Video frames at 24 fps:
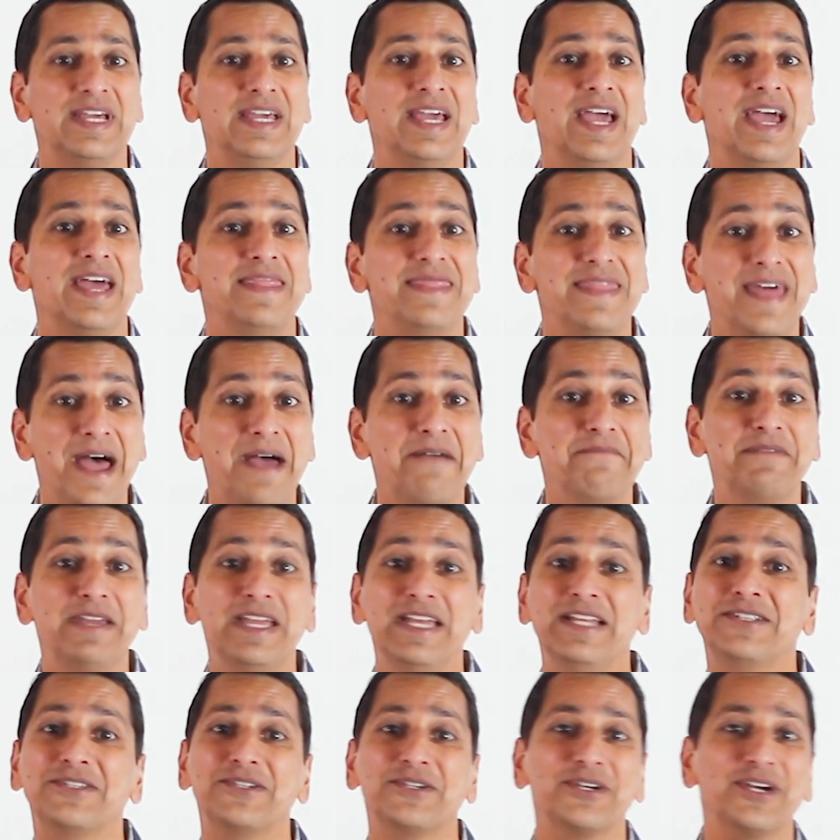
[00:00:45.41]
And that
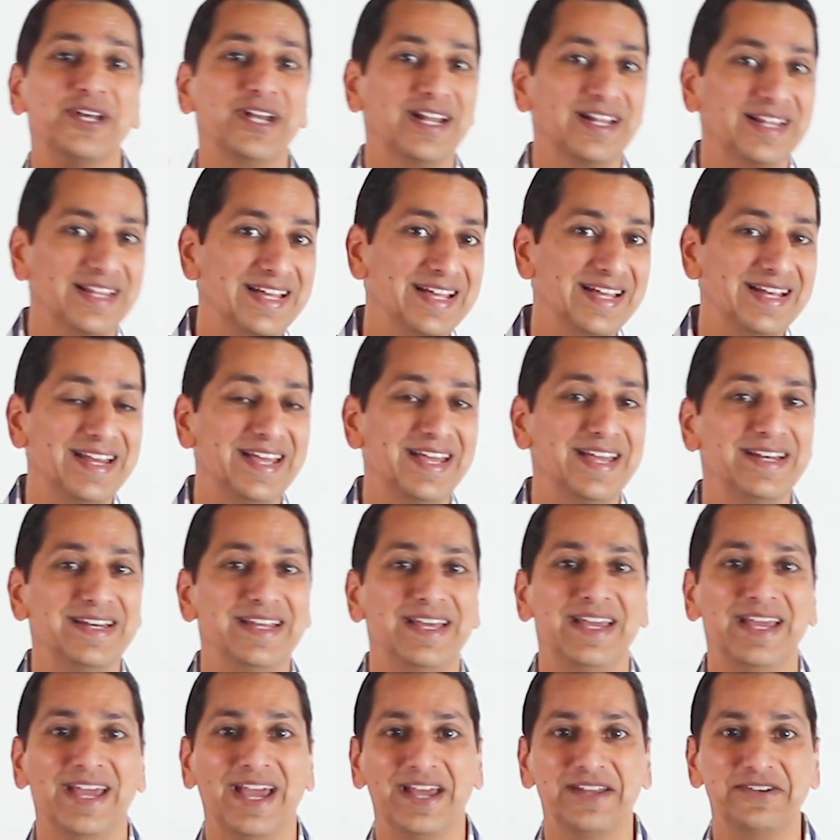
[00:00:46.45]
means you're going to lean in
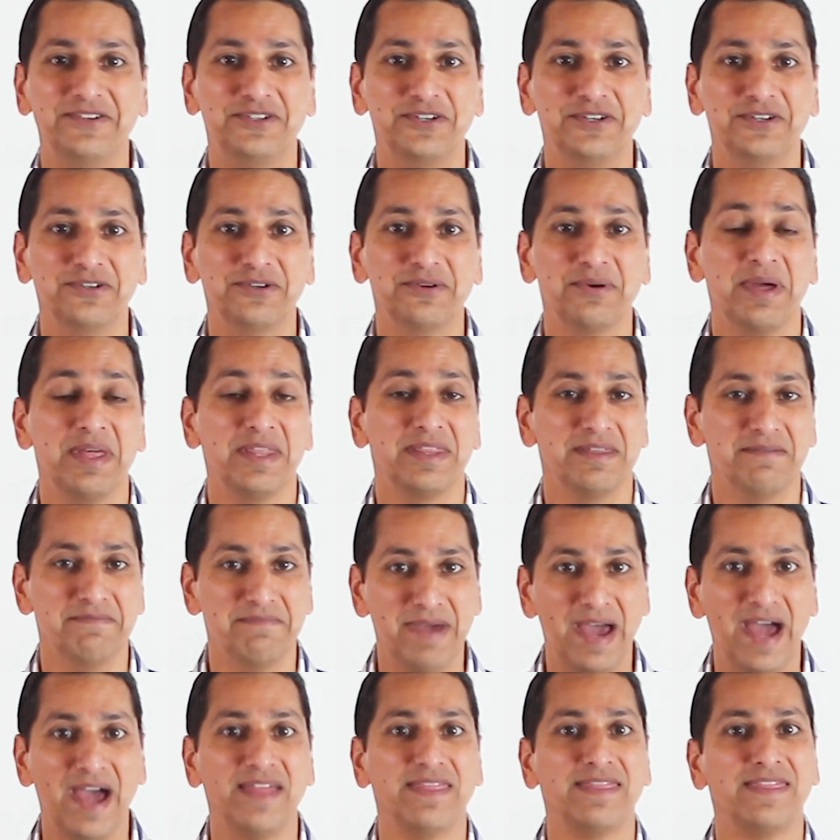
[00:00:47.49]
and do the
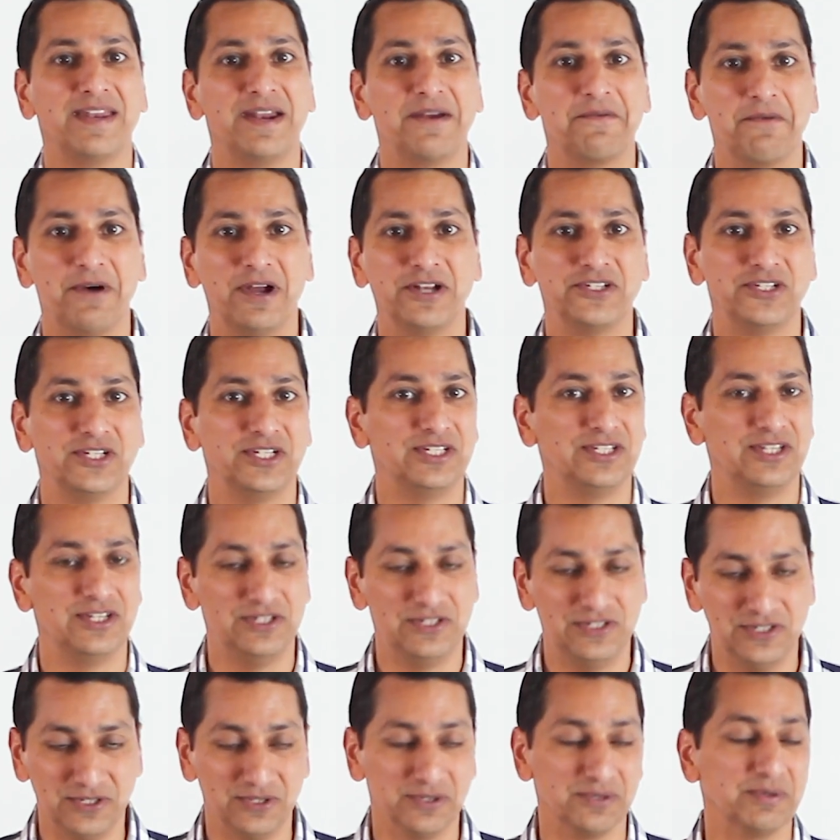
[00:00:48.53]
math that I want you to
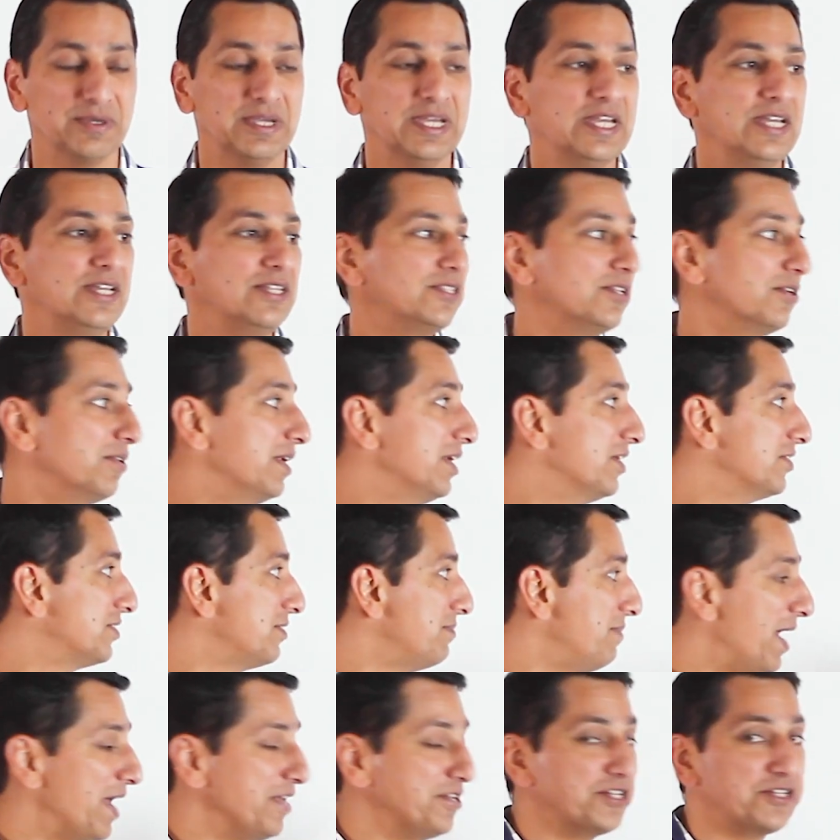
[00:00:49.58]
do. So here's a
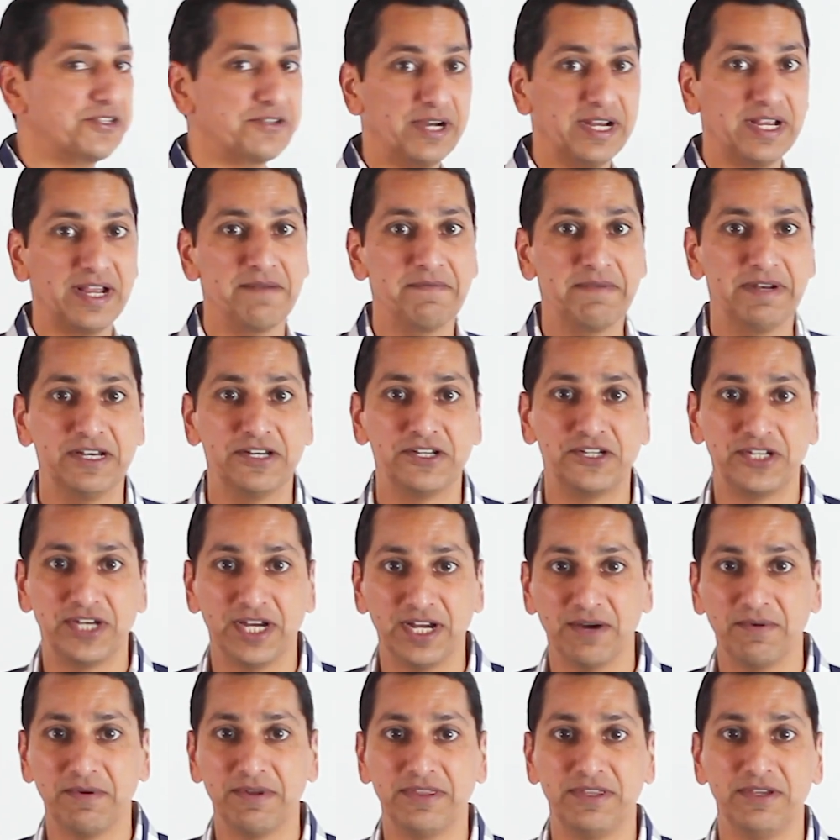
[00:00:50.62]
magic trick. I'm going to
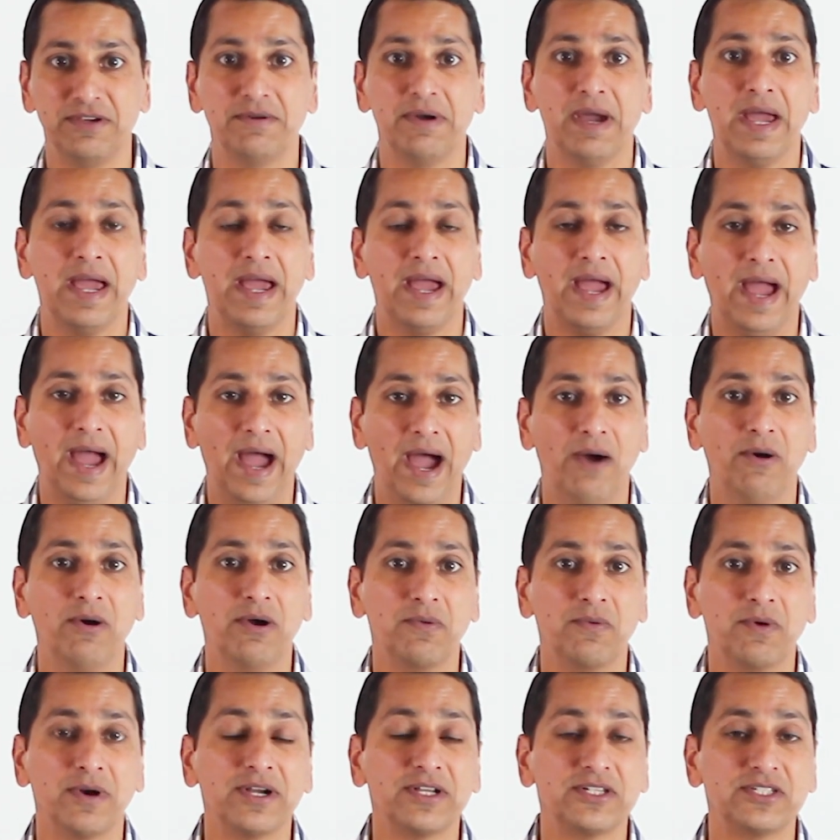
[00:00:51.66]
share with you how
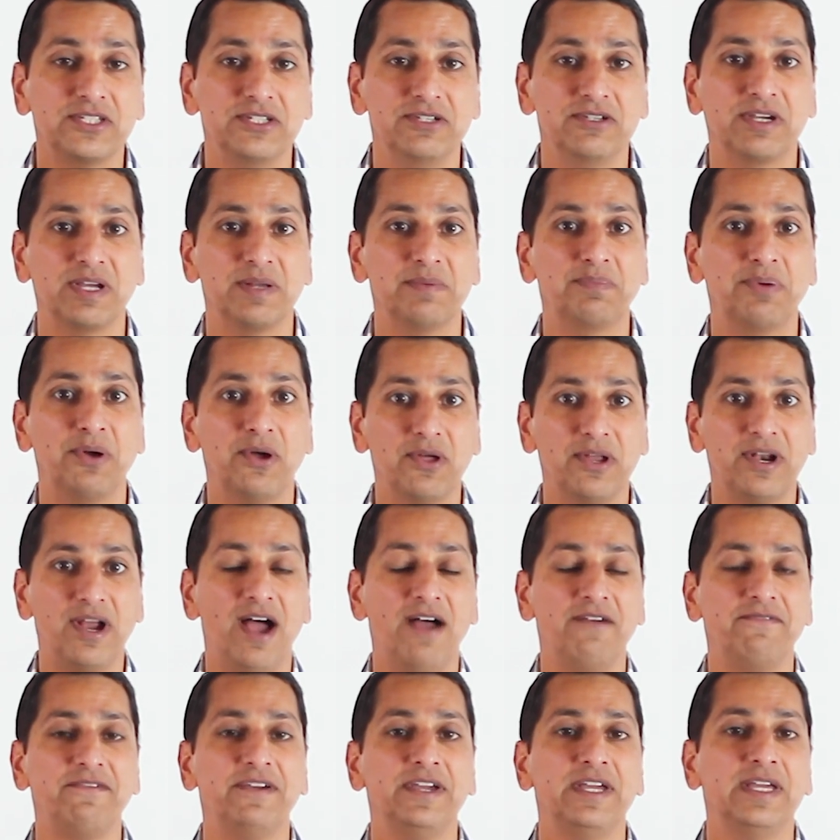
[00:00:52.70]
it works so you can pull it
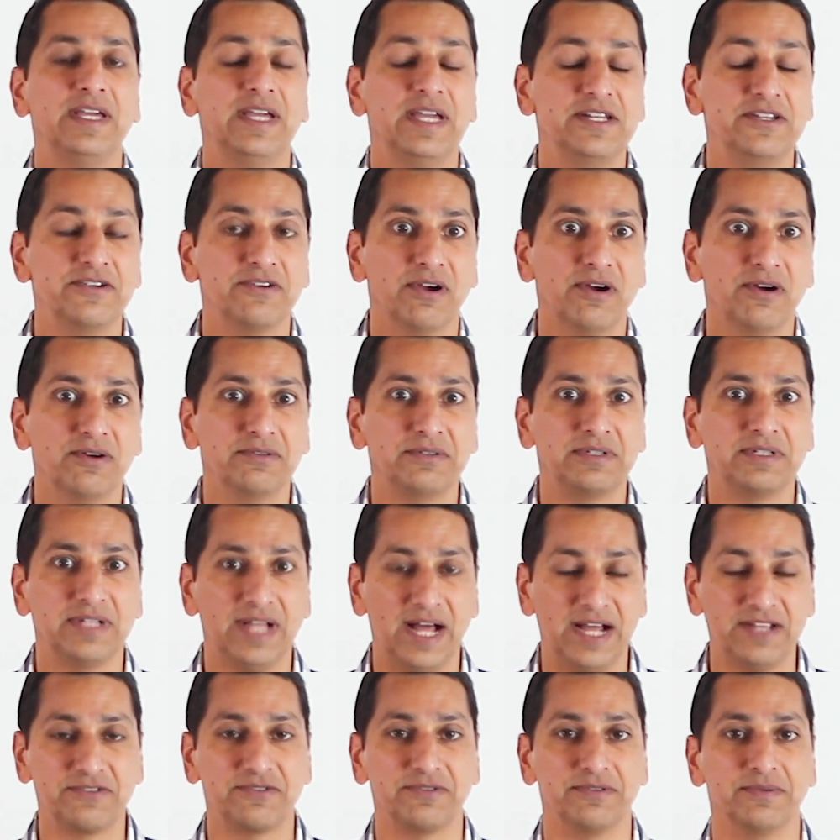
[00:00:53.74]
off in your own
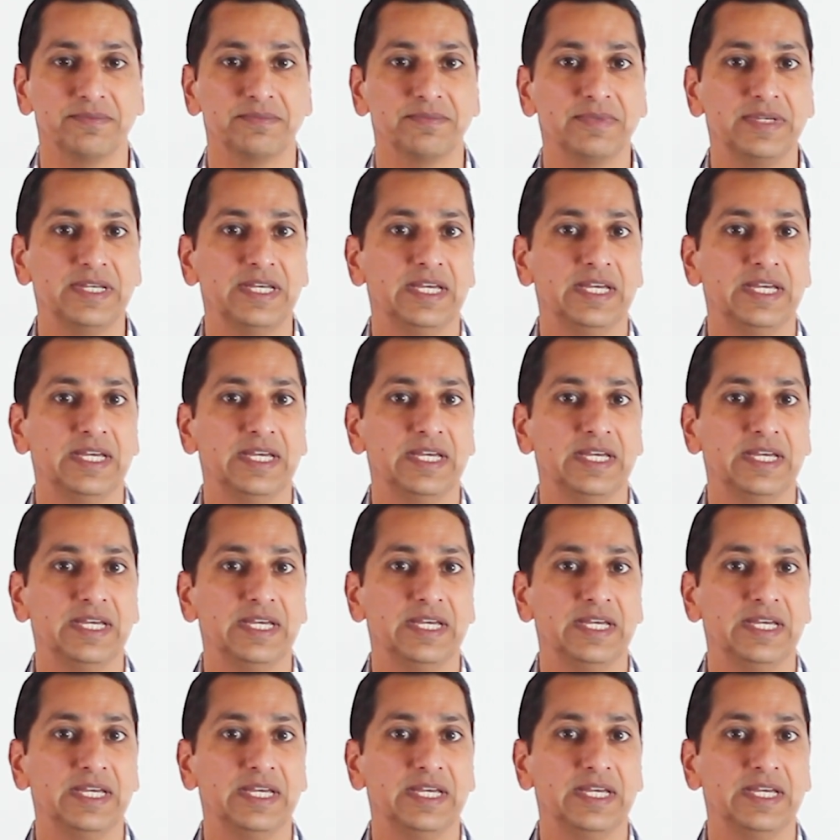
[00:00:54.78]
classroom.